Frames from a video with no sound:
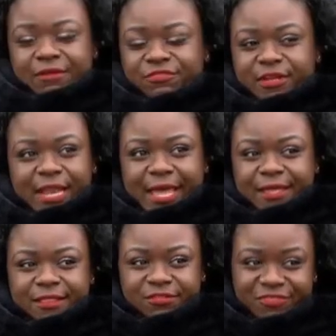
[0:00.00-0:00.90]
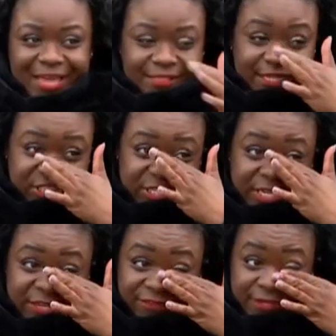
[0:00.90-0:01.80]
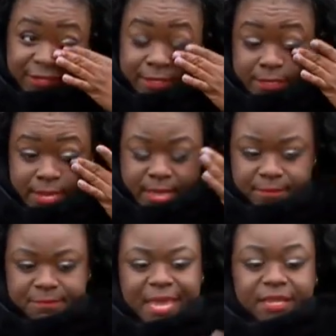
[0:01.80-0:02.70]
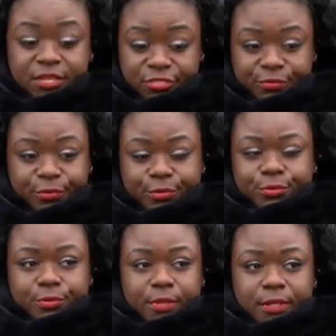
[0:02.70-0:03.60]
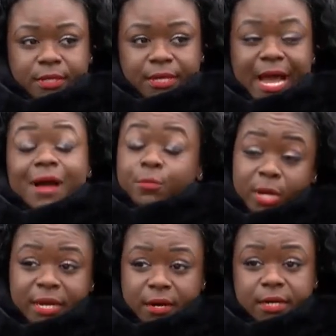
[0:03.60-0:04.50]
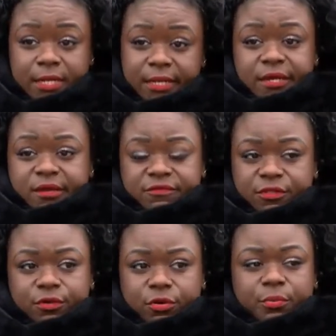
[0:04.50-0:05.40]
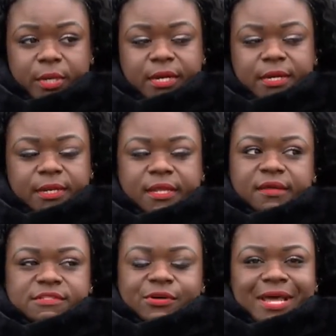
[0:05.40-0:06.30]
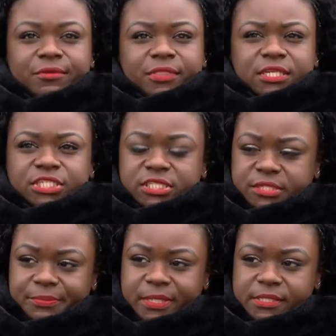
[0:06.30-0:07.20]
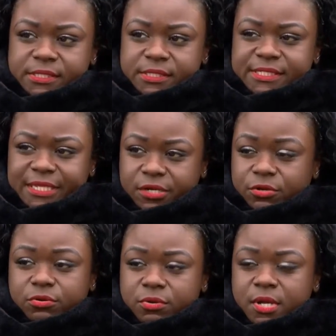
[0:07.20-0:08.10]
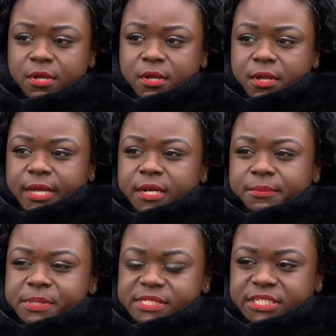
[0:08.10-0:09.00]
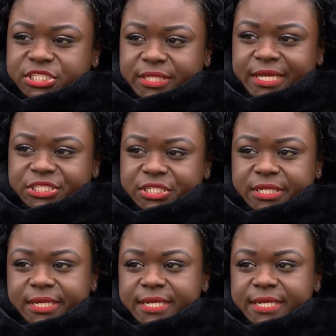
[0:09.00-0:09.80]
feel like the fact that she even made it through, God wanted her to live. But her sister, Cora Caffey, tells me the road to recovery has been much harder than they